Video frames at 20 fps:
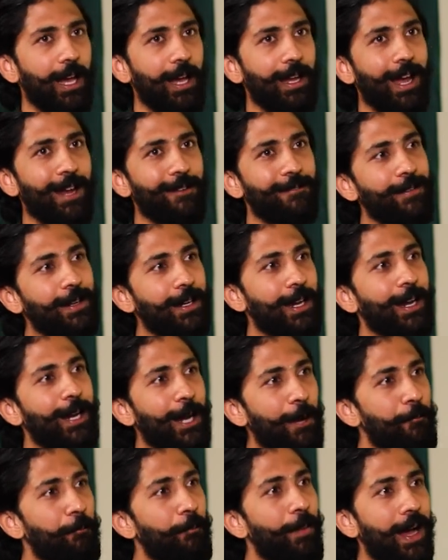I feel like
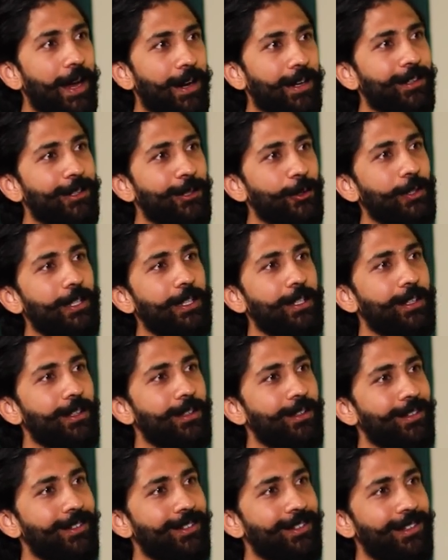I'm back to the
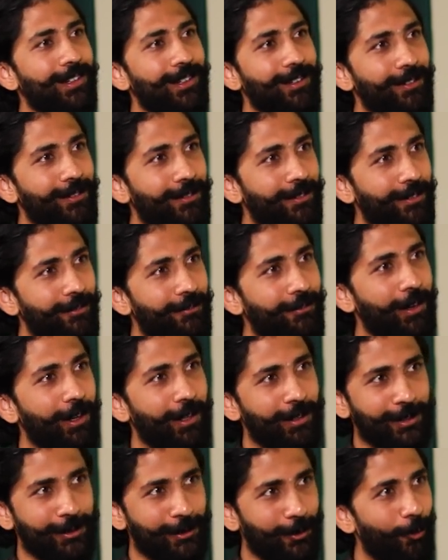
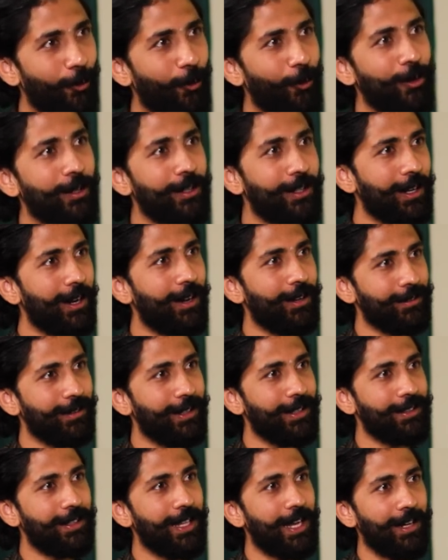first old
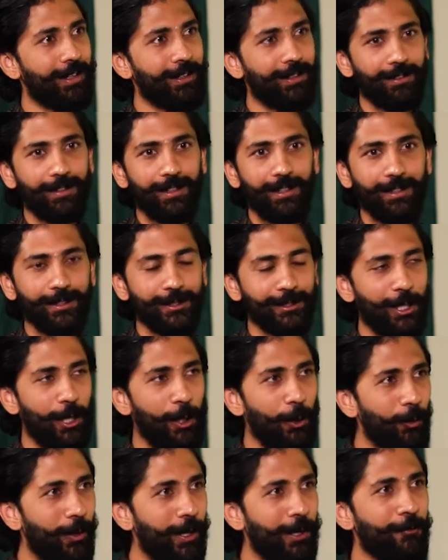Karthik that is
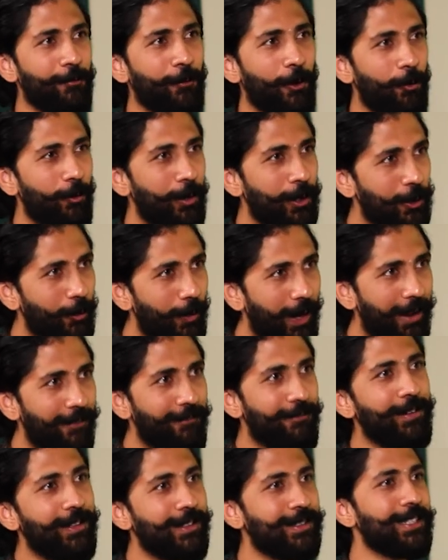looking forward to
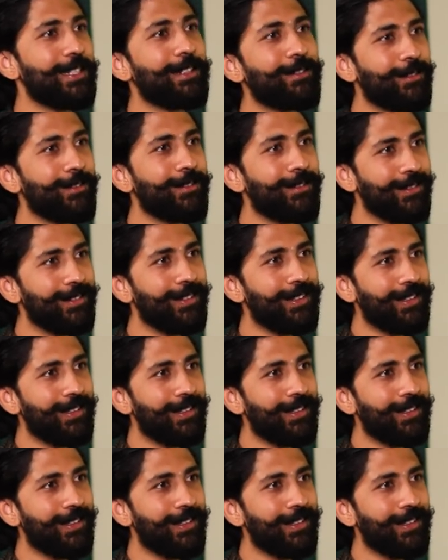every single,